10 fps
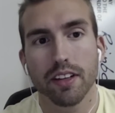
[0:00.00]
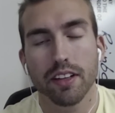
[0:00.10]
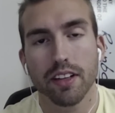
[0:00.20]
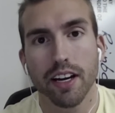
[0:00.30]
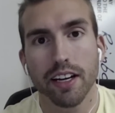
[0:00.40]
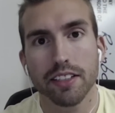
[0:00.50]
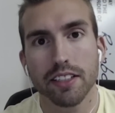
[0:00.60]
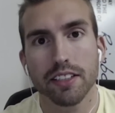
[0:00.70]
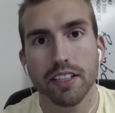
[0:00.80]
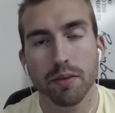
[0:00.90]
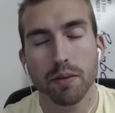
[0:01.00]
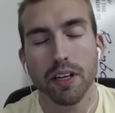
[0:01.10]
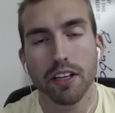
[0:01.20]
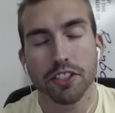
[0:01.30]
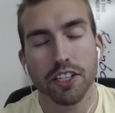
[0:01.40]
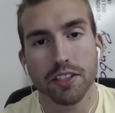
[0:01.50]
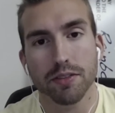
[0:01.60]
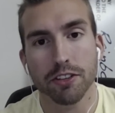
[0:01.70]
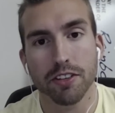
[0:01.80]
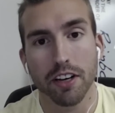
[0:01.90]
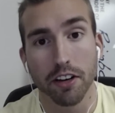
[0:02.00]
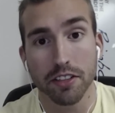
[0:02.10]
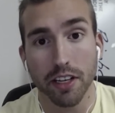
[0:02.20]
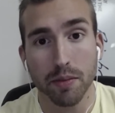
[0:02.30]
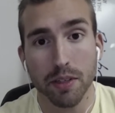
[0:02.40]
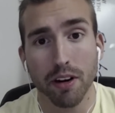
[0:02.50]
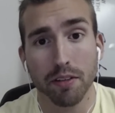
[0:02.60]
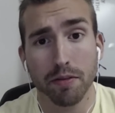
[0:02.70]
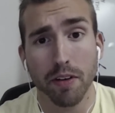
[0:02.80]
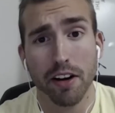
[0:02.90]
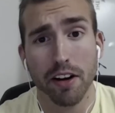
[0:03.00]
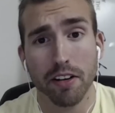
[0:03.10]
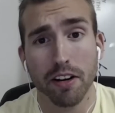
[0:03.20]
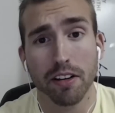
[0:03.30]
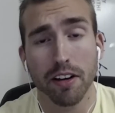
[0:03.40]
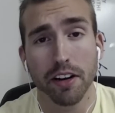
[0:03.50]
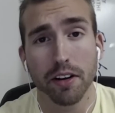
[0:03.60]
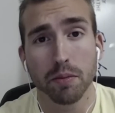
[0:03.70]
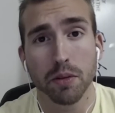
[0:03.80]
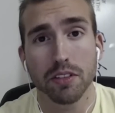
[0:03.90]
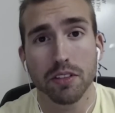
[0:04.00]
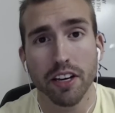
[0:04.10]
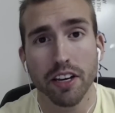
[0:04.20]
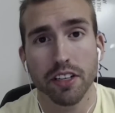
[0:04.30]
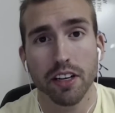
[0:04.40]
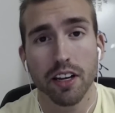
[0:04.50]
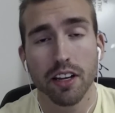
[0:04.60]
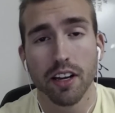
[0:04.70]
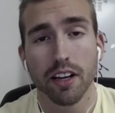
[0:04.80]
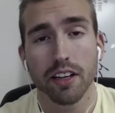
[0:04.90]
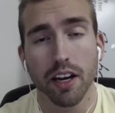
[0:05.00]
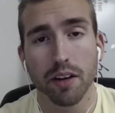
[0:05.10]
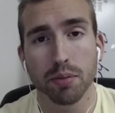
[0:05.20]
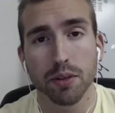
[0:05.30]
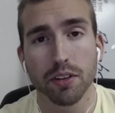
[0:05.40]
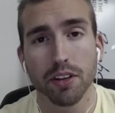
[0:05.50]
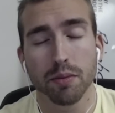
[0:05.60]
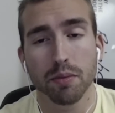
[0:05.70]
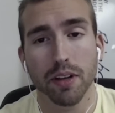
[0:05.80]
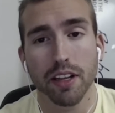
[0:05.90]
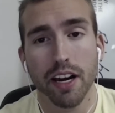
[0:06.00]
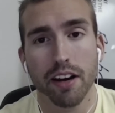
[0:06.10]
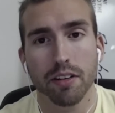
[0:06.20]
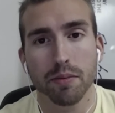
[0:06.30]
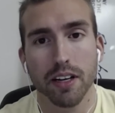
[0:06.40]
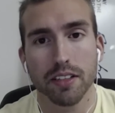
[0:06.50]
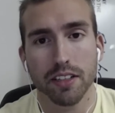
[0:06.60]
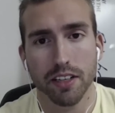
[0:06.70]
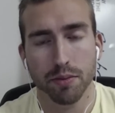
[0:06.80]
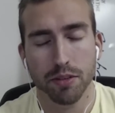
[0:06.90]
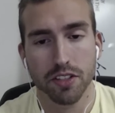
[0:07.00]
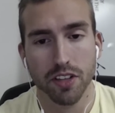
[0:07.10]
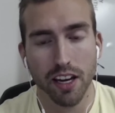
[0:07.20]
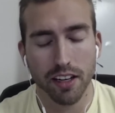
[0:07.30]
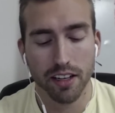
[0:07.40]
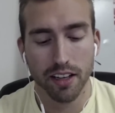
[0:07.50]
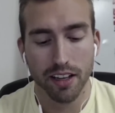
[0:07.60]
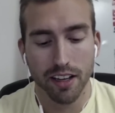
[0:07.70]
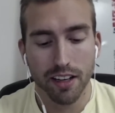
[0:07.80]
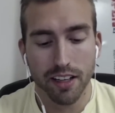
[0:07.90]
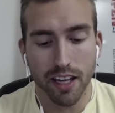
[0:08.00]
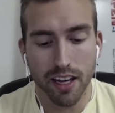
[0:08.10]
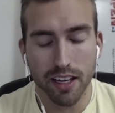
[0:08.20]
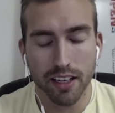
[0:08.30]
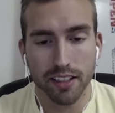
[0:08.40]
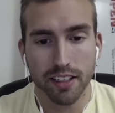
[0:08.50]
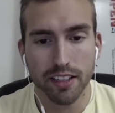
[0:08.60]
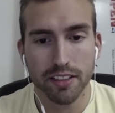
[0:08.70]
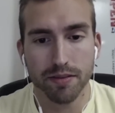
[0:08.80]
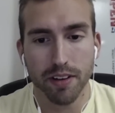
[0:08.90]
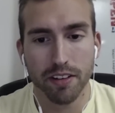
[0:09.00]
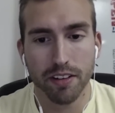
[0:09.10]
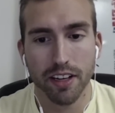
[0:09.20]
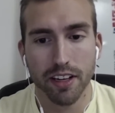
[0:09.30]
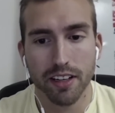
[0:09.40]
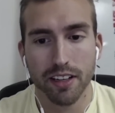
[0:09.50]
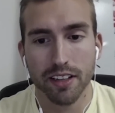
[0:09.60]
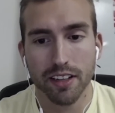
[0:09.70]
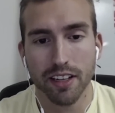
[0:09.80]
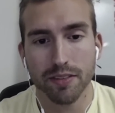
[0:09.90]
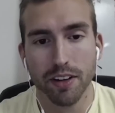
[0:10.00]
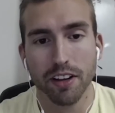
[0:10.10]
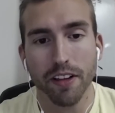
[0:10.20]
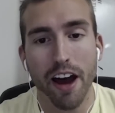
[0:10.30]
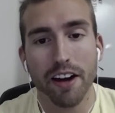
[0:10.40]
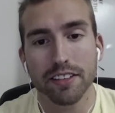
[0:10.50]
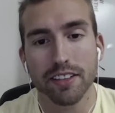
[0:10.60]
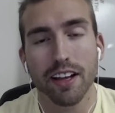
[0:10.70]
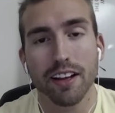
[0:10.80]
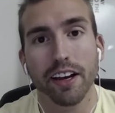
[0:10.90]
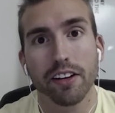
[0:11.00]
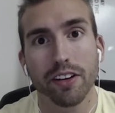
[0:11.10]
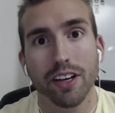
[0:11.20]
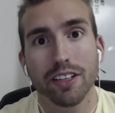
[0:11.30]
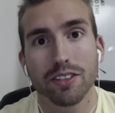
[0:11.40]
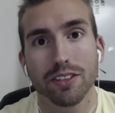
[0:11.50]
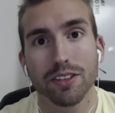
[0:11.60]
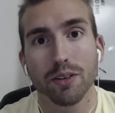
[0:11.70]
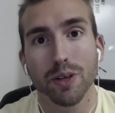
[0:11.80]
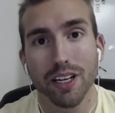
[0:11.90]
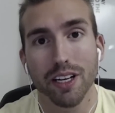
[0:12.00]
I could see Sigma beating Justice first time. Yeah, Sigma's been on fire online. Mutation and Pluto have been playing out of their minds. And, Saint, he's very loud. He's a lot like Clayster in a way,